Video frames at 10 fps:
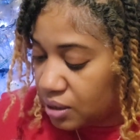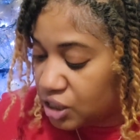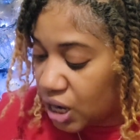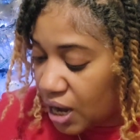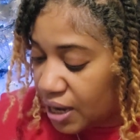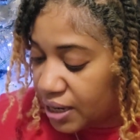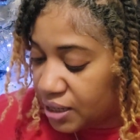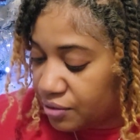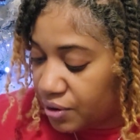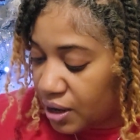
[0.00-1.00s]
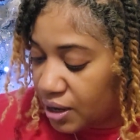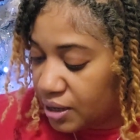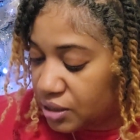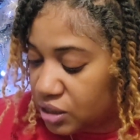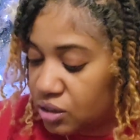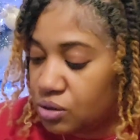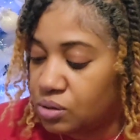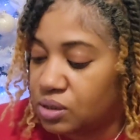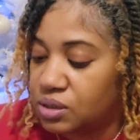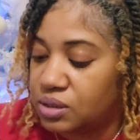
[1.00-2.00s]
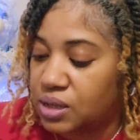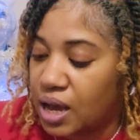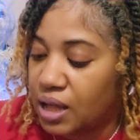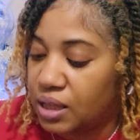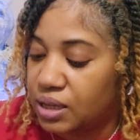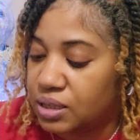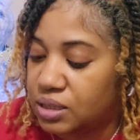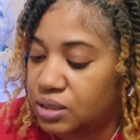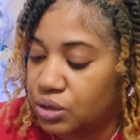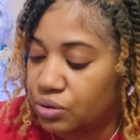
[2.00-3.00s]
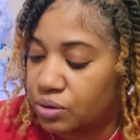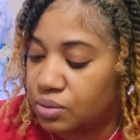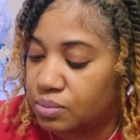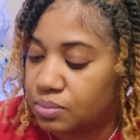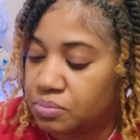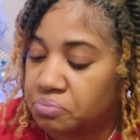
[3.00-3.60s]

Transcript: Shine and Define Gentle Styling Serum.